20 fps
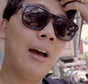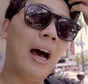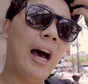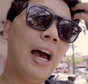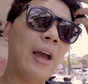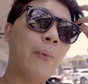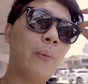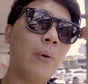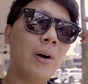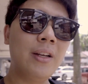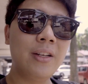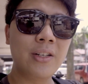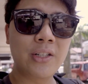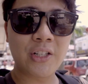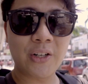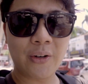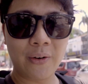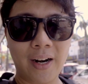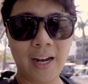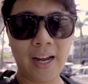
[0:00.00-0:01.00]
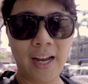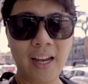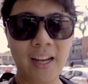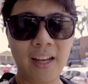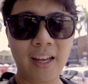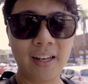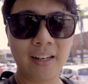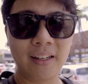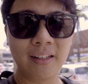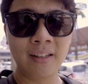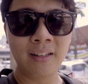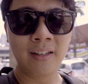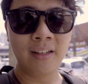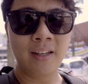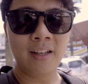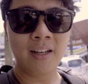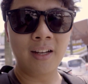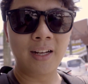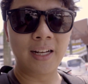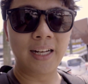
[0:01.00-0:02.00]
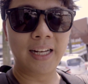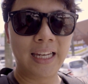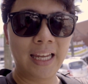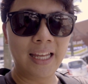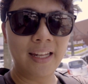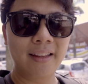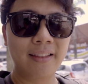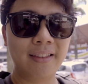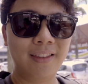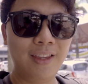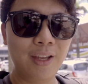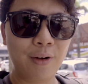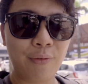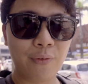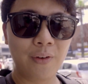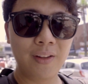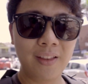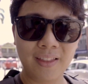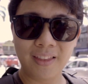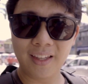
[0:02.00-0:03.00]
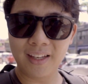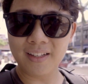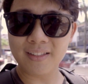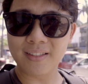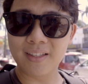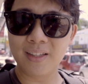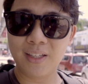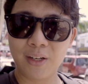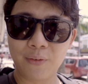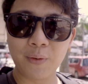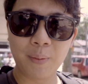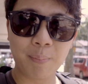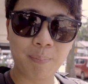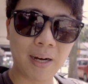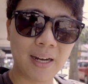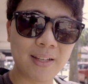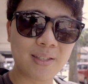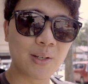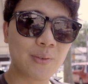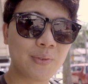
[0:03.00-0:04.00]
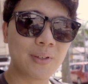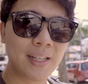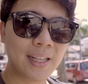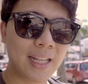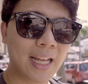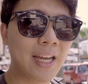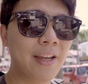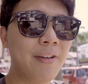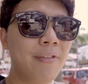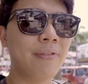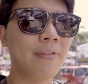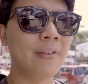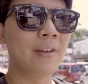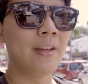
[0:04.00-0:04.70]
I want to try and get different things in different parts of her life.